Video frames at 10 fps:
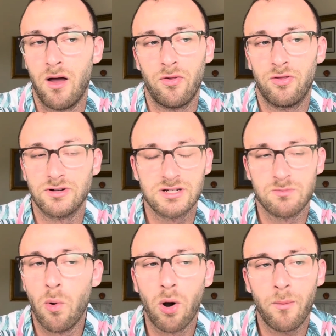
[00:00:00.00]
there's
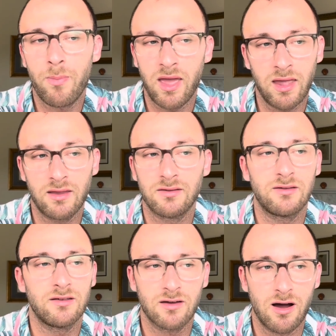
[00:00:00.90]
more pain
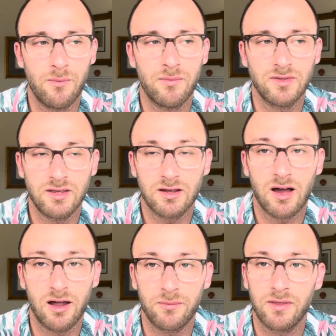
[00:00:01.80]
to come in the
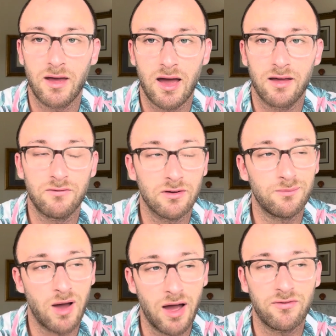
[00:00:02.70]
economy. That
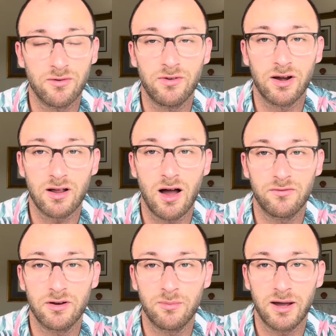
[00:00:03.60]
I feel very
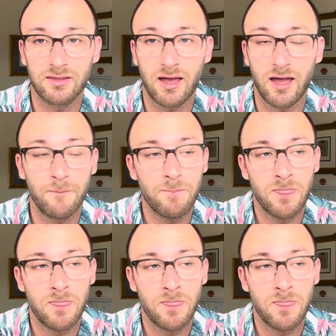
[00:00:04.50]
confident about that.